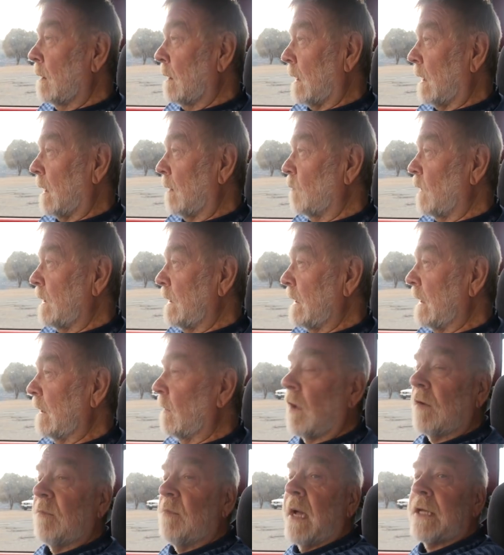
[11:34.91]
um, when
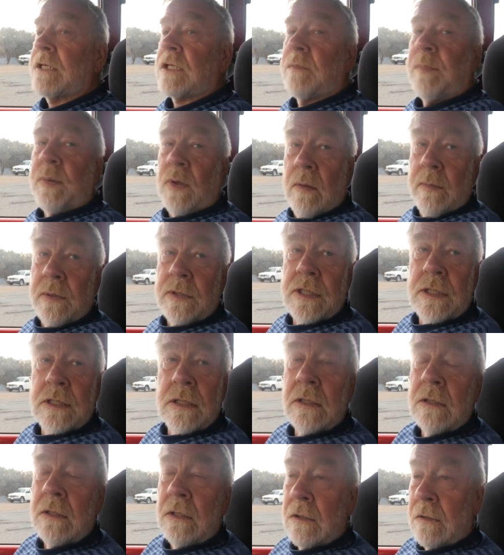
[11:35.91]
Elon Musk
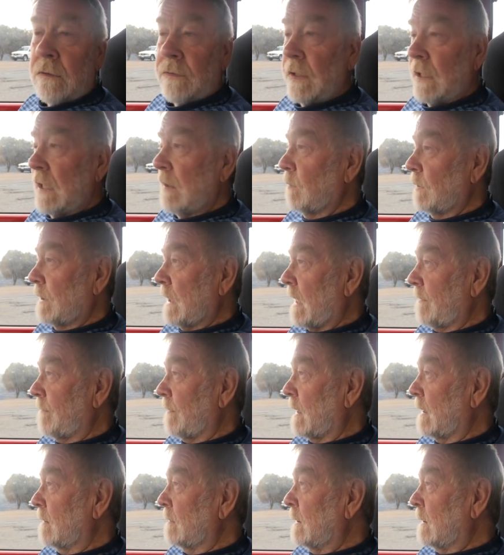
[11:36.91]
promised that he would have
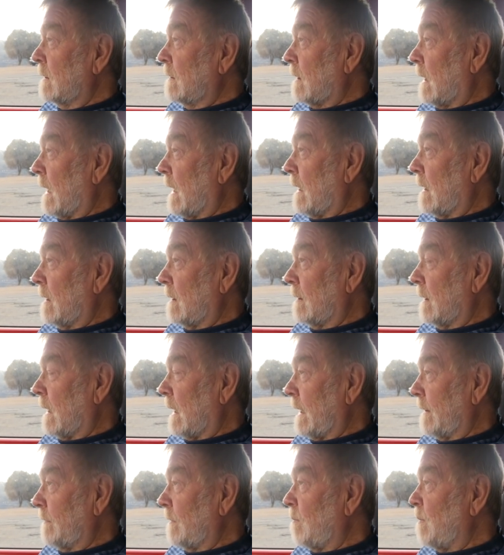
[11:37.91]
a, a, a
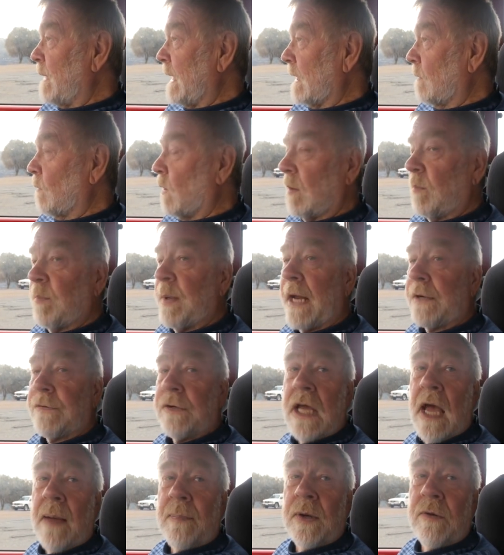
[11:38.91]
100 megawatt
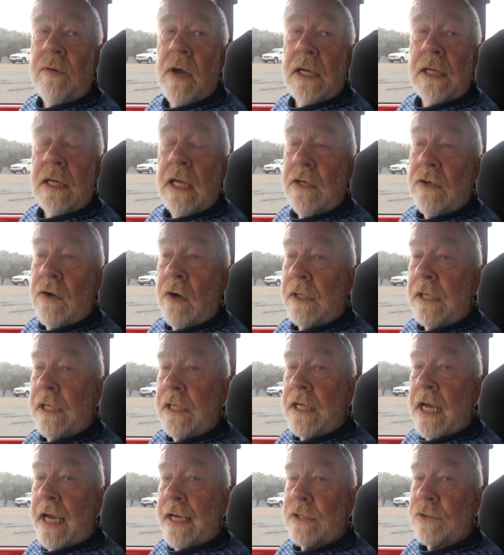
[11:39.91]
battery up and running in 90
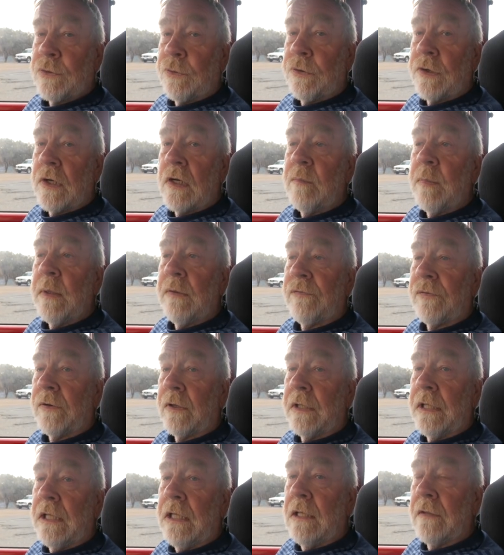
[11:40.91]
days or it would be
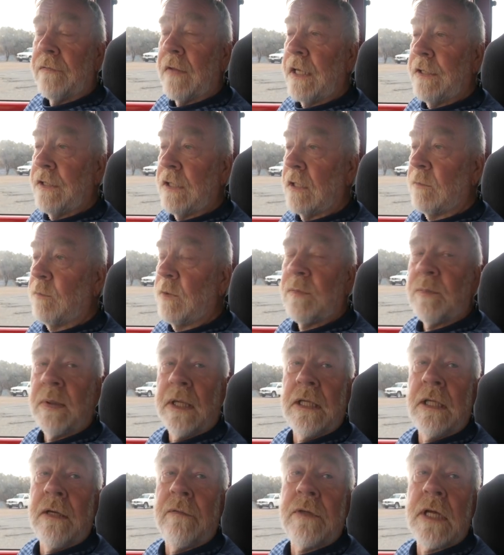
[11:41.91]
free, and they did it with
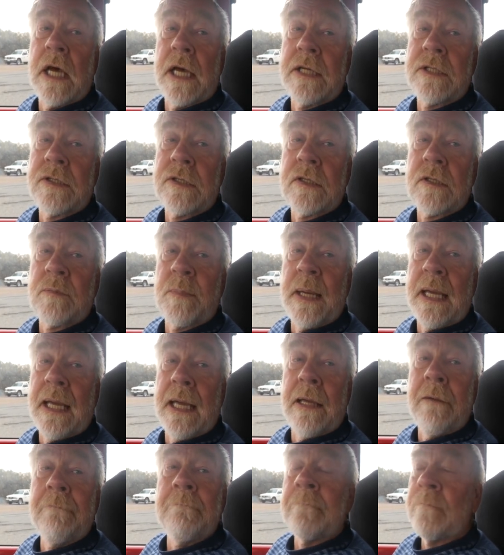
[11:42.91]
plenty of days to
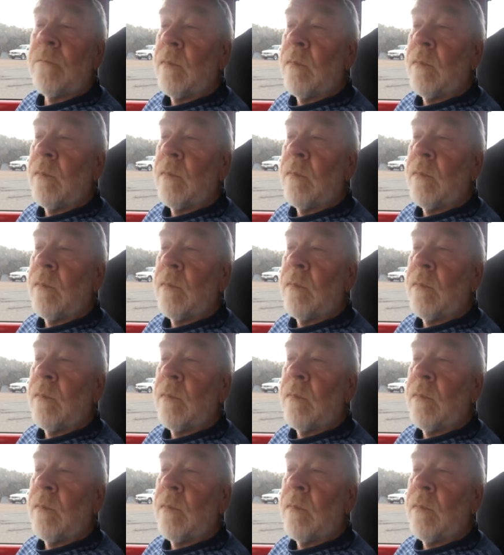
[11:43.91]
spare.